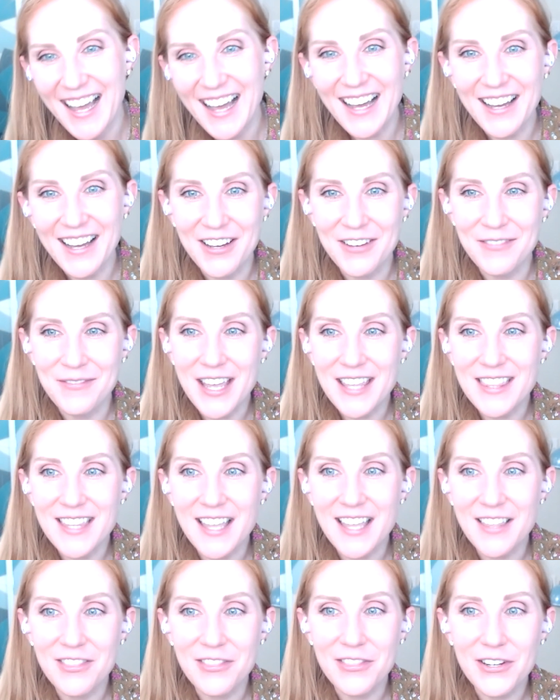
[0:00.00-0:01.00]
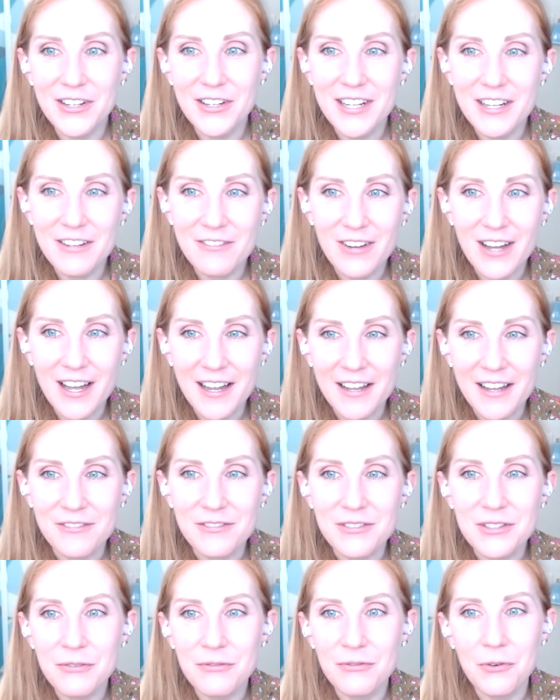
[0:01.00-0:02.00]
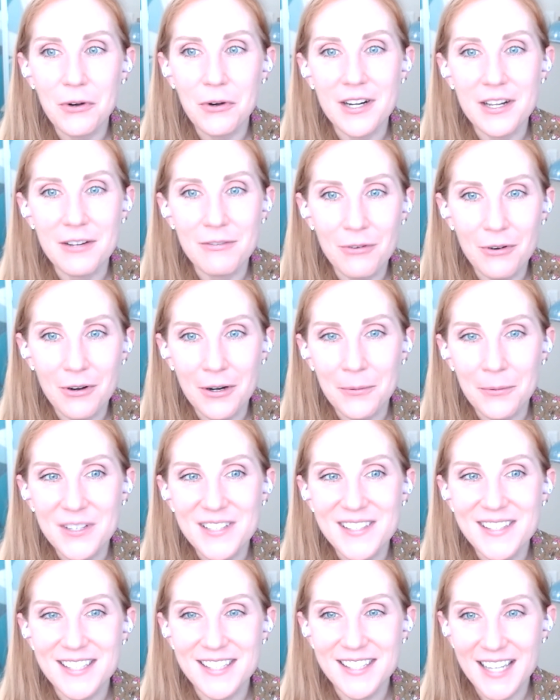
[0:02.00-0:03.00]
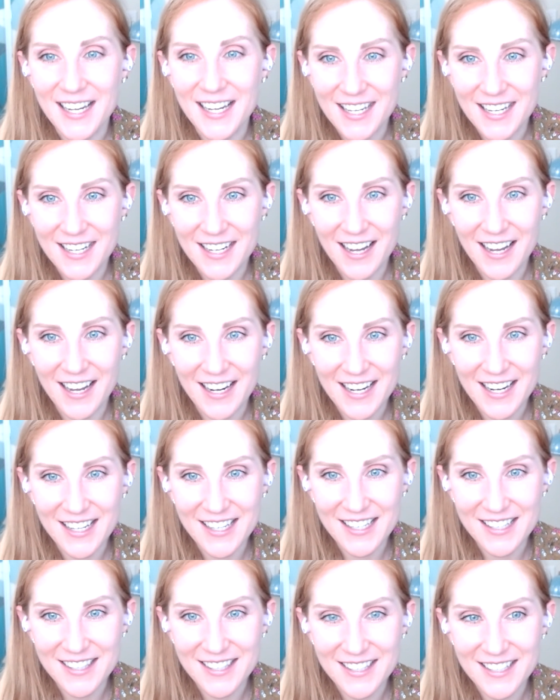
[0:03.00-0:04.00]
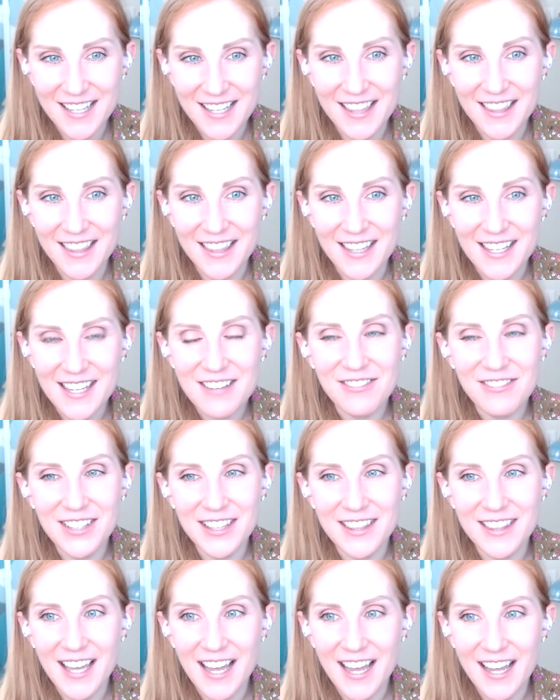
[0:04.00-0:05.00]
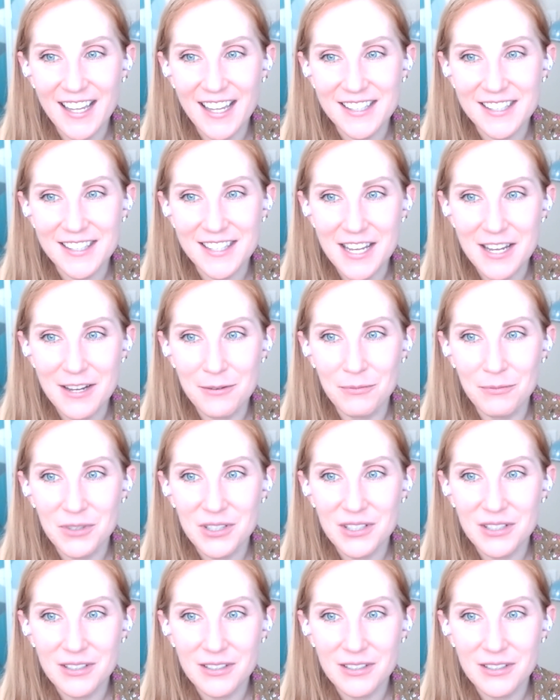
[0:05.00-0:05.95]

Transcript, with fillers: Um, and then 35 to 44 was the second highest. And even that seemed